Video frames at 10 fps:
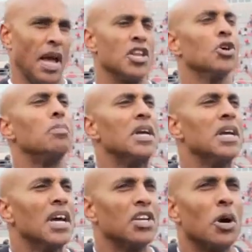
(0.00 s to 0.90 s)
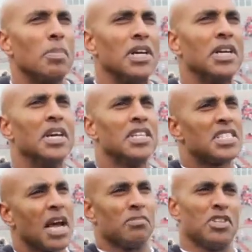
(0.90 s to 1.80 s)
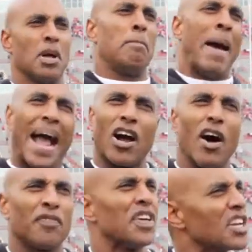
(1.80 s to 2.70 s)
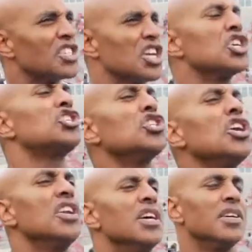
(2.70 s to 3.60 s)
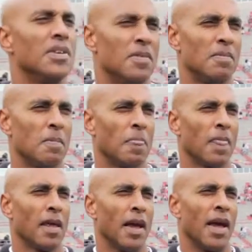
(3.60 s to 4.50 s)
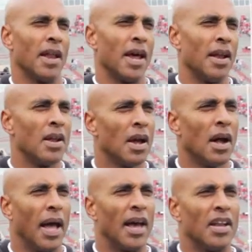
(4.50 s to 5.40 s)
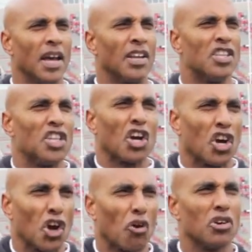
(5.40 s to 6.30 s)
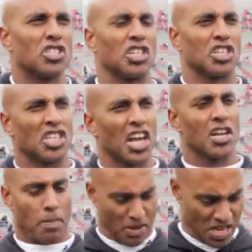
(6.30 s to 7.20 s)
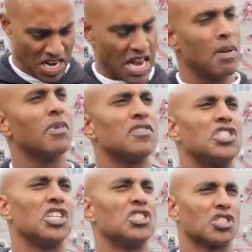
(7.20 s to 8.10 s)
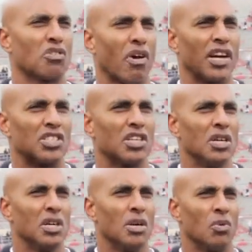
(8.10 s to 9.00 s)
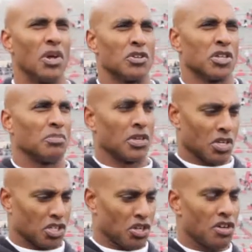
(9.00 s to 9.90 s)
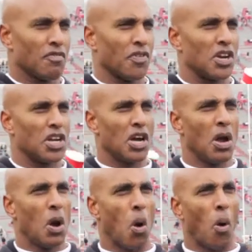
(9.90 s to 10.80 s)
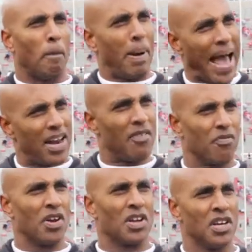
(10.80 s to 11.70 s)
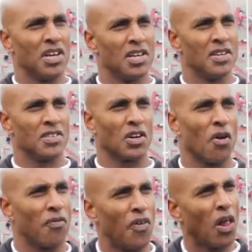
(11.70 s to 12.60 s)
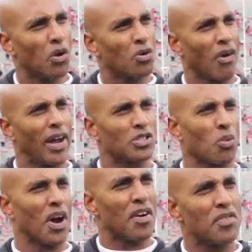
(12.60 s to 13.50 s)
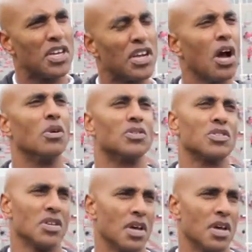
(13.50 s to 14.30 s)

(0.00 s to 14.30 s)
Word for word: And you'll be, you'll be tempted to back off things that you should and, and, and, and the courage to stand up in the name of Jesus Christ. Whether something is good in front of you or bad in front of you, to go follow Christ wherever he goes.